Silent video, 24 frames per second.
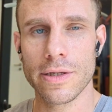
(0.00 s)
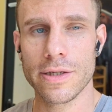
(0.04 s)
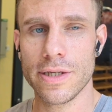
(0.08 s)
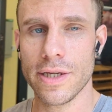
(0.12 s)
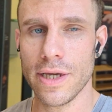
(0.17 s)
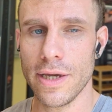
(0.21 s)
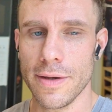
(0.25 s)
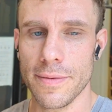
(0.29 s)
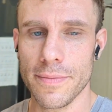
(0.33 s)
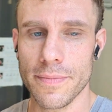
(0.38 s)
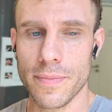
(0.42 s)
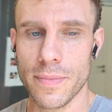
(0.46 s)

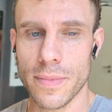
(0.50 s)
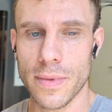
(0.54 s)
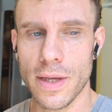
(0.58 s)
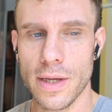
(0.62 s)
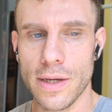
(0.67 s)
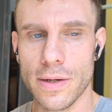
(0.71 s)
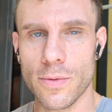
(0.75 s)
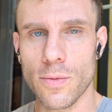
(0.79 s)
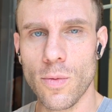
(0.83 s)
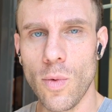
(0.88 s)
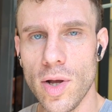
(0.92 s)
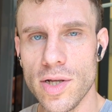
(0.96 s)
See,
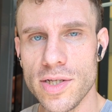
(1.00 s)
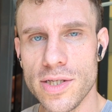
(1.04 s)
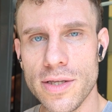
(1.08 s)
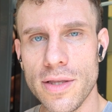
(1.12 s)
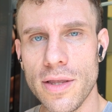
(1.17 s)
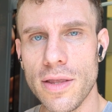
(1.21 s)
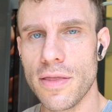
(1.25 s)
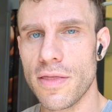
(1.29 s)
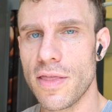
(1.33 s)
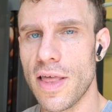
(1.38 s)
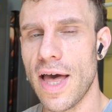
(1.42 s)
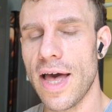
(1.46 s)
it
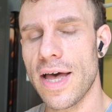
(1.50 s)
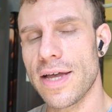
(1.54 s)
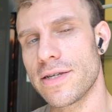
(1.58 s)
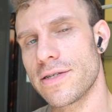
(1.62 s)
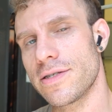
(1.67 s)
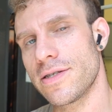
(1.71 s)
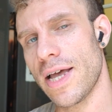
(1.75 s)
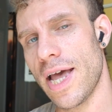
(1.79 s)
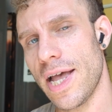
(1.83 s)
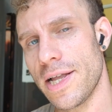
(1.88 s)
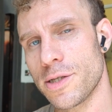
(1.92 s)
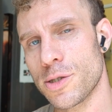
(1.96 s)
wasn't
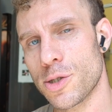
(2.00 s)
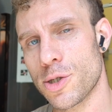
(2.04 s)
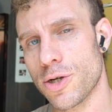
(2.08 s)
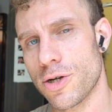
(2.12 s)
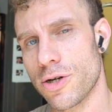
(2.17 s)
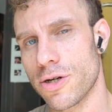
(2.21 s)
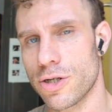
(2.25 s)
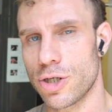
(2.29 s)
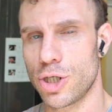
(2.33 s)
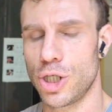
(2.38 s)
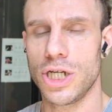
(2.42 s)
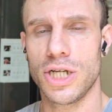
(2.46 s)
that
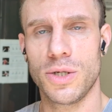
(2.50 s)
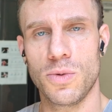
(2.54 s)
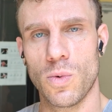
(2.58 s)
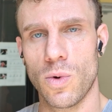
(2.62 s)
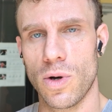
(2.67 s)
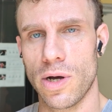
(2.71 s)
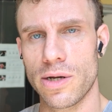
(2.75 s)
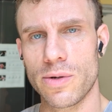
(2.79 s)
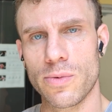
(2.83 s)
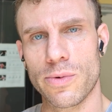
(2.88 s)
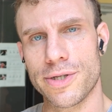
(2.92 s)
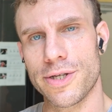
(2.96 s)
Tensor
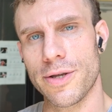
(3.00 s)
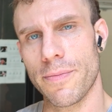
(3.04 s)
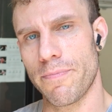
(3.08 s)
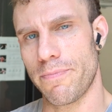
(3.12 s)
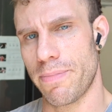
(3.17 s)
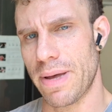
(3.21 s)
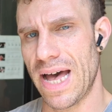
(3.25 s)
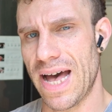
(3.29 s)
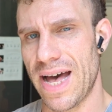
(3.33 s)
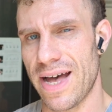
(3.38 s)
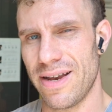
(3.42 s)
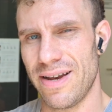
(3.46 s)
G1 was a
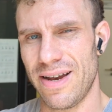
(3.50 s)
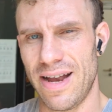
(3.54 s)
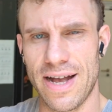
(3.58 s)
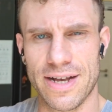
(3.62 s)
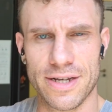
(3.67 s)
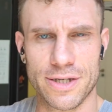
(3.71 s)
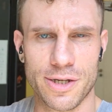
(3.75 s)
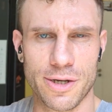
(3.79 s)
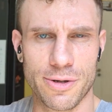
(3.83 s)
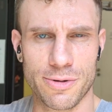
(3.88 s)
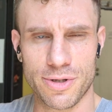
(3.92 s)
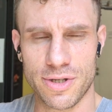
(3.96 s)
bad
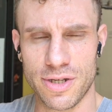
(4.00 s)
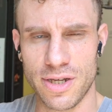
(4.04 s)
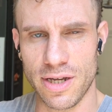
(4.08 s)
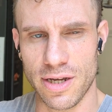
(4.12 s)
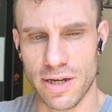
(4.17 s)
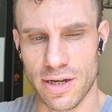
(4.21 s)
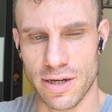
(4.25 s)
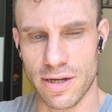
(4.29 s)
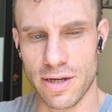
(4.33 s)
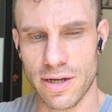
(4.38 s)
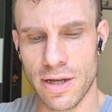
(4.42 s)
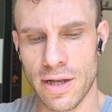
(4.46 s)

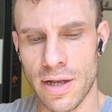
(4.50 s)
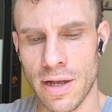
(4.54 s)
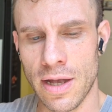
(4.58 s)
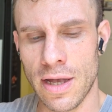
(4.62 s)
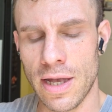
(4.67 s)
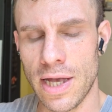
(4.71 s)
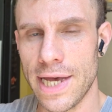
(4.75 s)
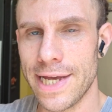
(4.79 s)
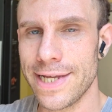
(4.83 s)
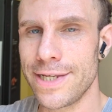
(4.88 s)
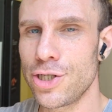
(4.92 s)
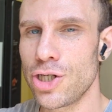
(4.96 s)
SoC,
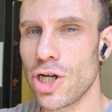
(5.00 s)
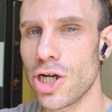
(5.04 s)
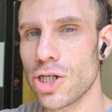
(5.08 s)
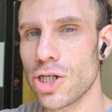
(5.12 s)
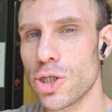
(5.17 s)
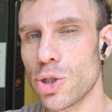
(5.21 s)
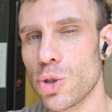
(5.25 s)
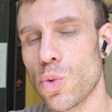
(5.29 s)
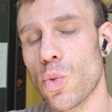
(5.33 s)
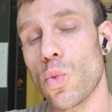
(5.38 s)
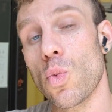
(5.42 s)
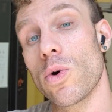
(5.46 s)
it
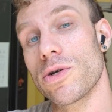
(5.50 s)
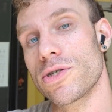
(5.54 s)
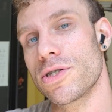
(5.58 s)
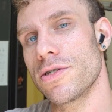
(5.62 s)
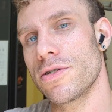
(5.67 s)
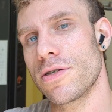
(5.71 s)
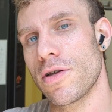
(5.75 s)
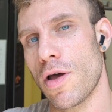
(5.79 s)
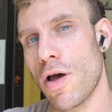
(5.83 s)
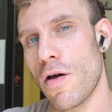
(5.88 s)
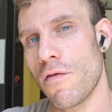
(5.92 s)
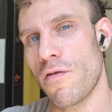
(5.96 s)
just
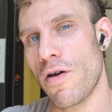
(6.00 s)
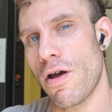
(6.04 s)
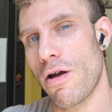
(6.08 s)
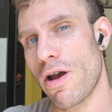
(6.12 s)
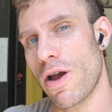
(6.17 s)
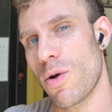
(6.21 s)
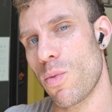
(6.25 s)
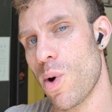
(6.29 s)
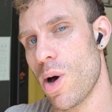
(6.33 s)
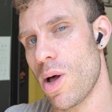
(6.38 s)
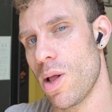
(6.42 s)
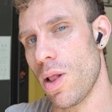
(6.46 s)
wasn't a
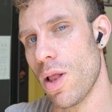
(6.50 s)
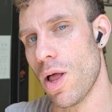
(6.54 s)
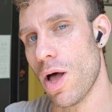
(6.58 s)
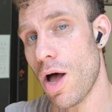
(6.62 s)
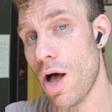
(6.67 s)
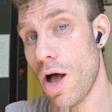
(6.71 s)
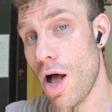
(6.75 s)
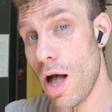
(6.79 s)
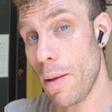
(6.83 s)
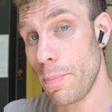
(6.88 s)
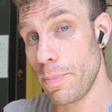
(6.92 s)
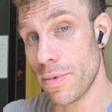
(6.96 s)
very well
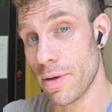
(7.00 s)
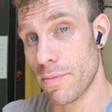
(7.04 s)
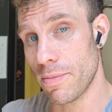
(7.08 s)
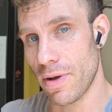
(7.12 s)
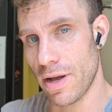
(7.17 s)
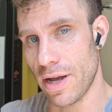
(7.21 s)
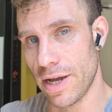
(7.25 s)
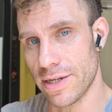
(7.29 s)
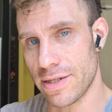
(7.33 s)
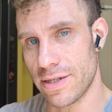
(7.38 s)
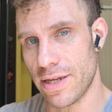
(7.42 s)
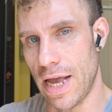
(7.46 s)

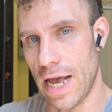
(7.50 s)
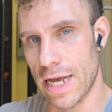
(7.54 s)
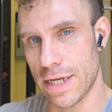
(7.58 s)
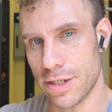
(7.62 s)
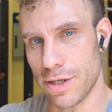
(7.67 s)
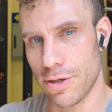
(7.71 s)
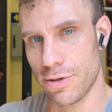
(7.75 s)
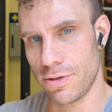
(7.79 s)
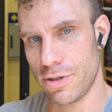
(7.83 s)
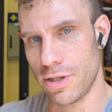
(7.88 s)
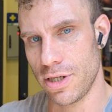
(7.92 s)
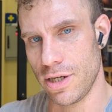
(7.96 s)
optimized
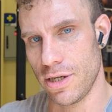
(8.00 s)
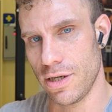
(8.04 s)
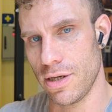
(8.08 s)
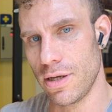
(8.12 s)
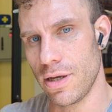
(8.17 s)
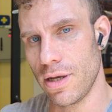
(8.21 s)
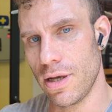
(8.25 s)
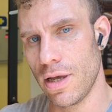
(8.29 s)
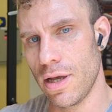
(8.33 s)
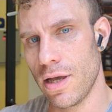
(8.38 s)
SoC.